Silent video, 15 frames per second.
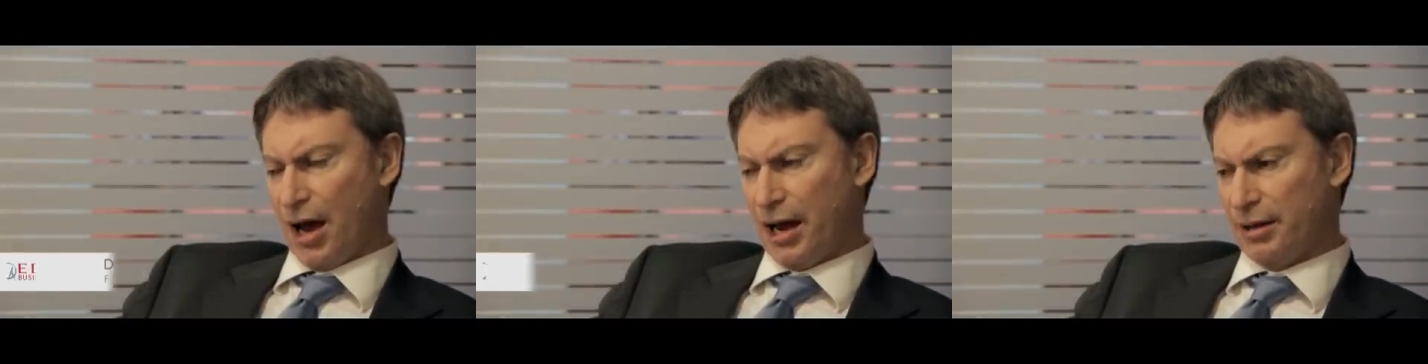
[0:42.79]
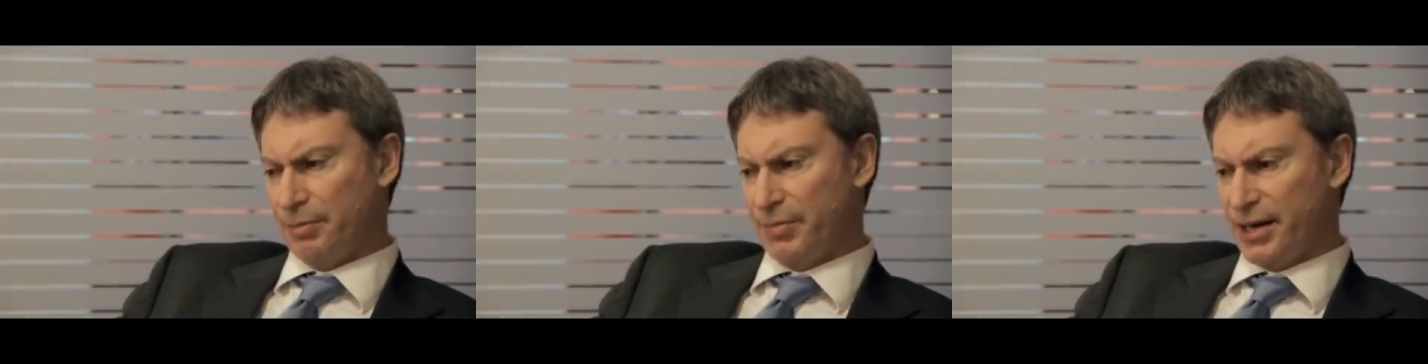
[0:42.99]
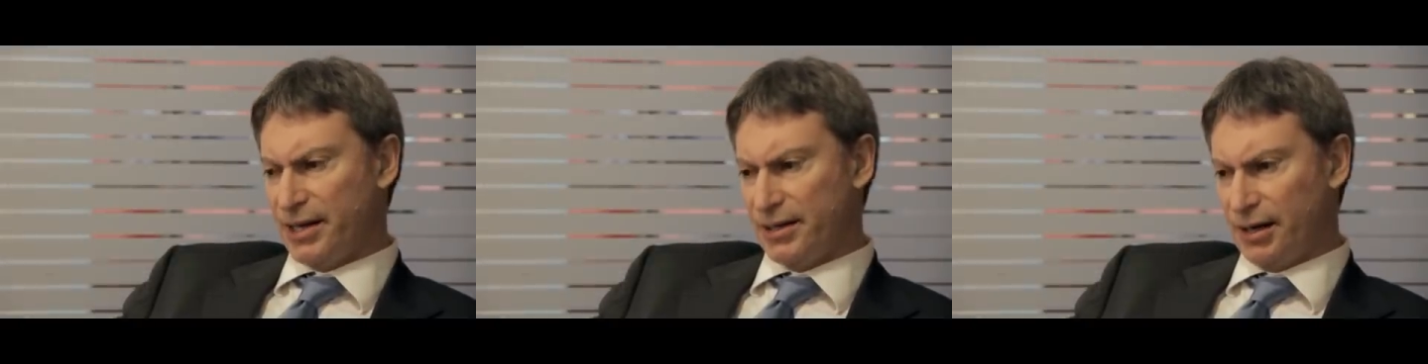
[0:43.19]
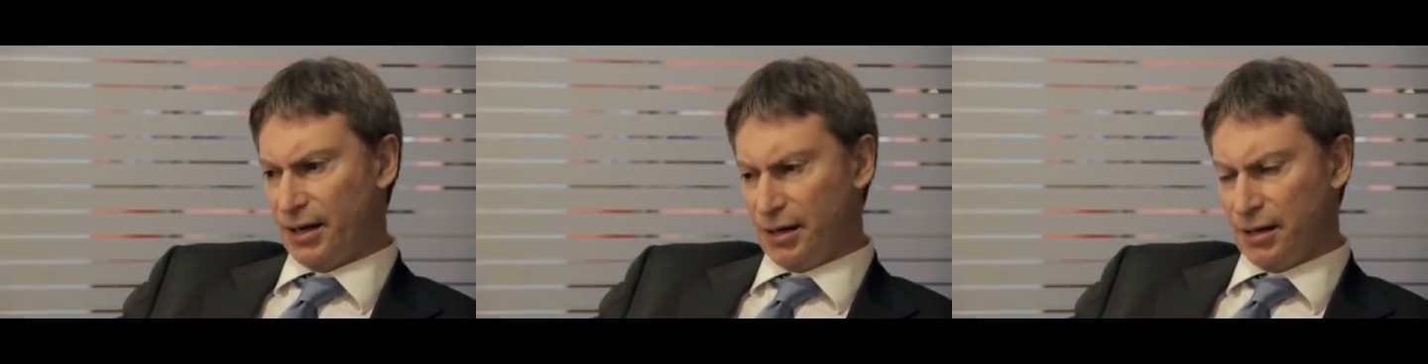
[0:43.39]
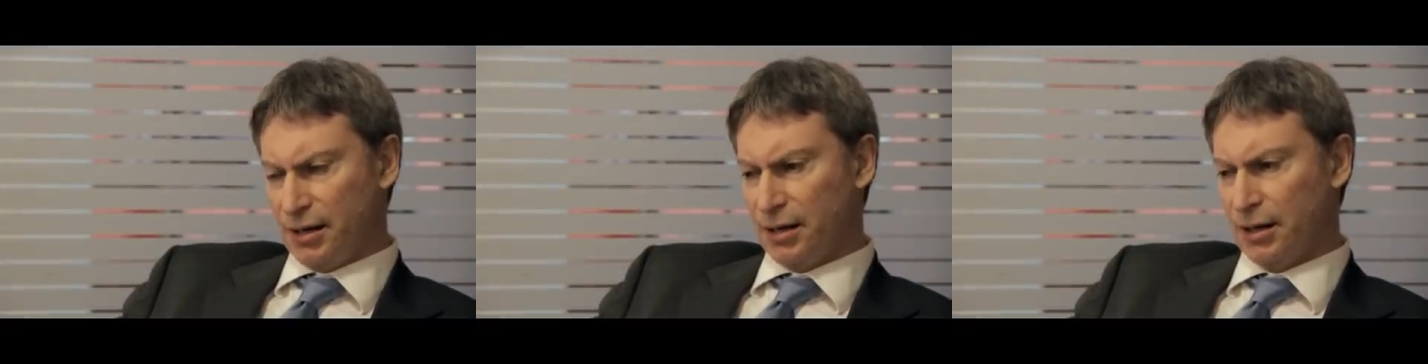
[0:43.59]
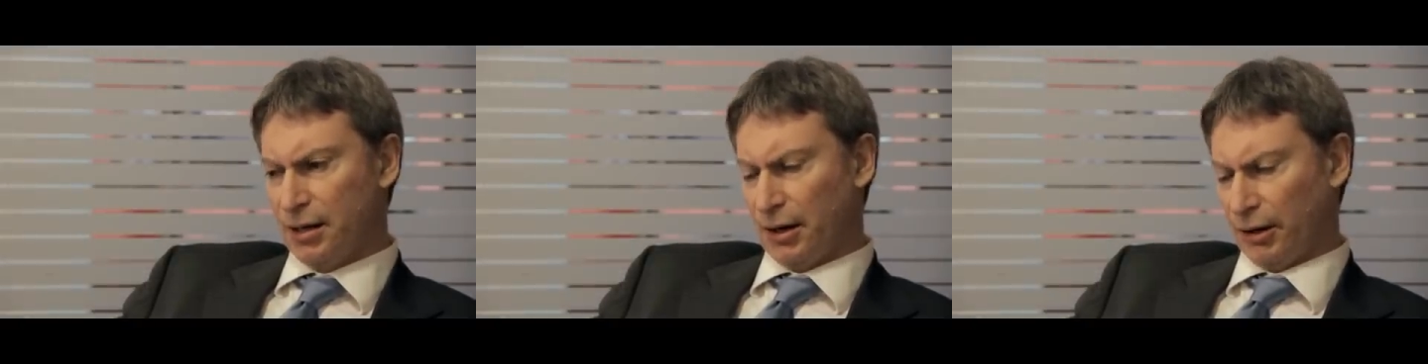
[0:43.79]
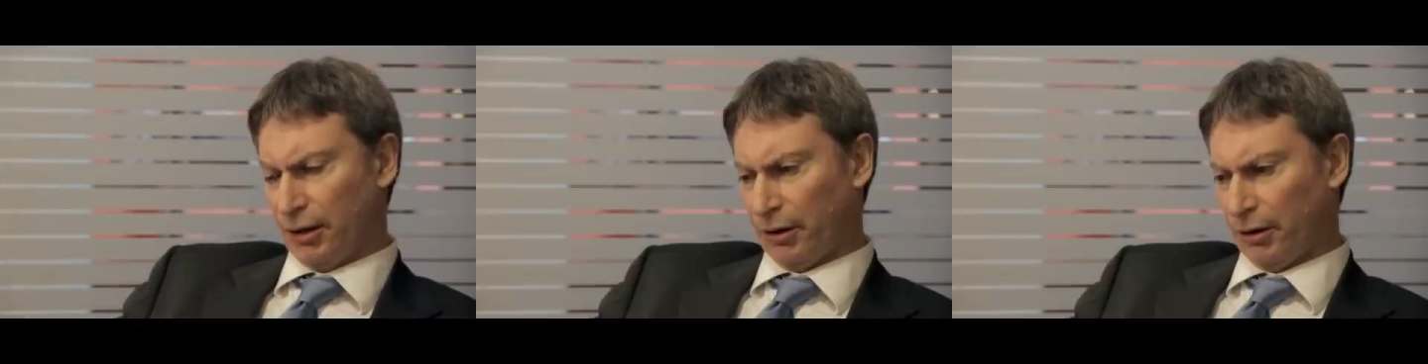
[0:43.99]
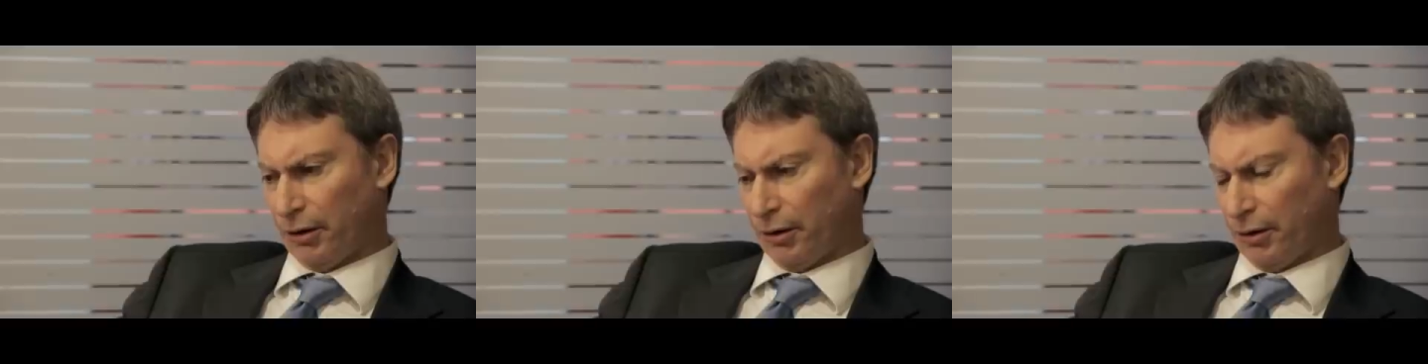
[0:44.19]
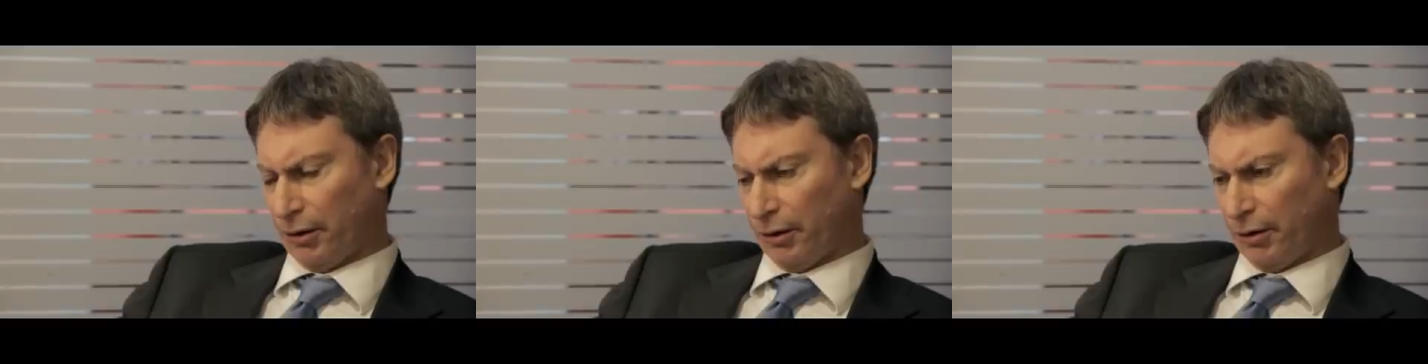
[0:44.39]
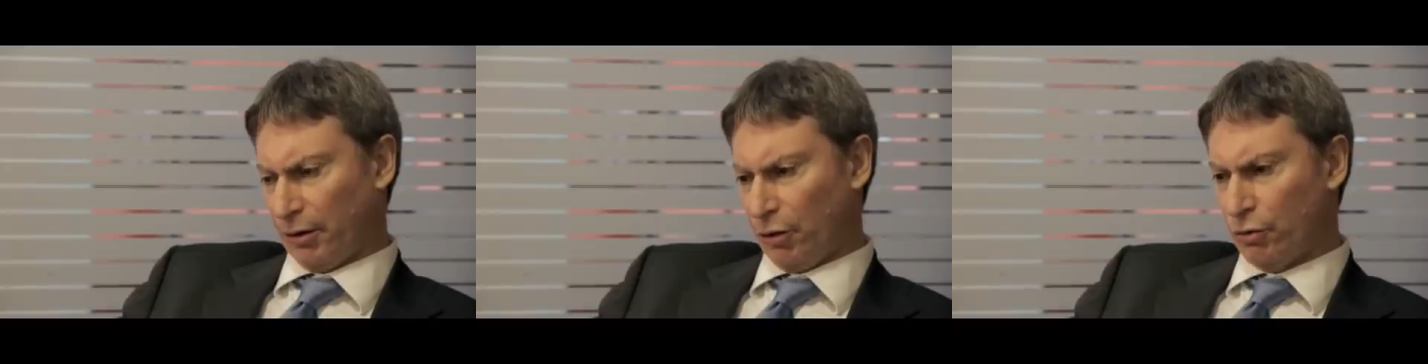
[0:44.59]
and basically
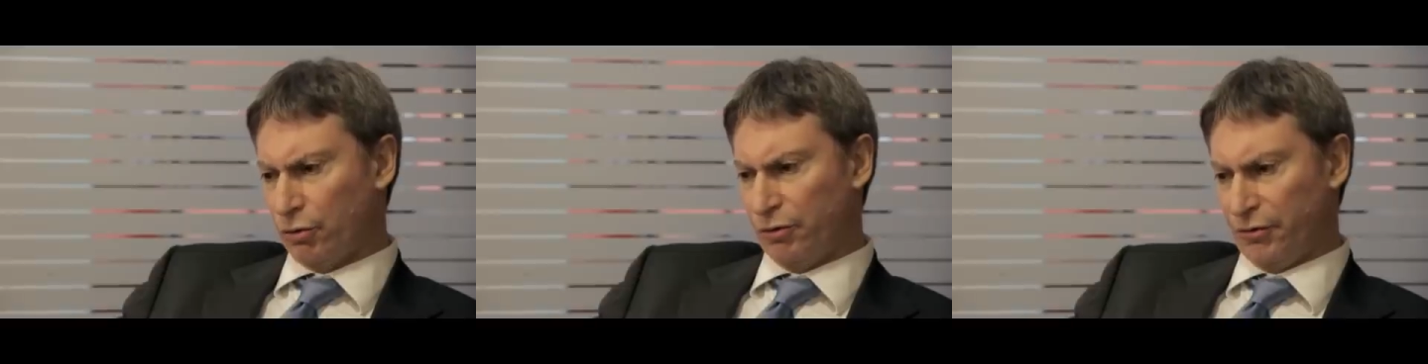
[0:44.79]
all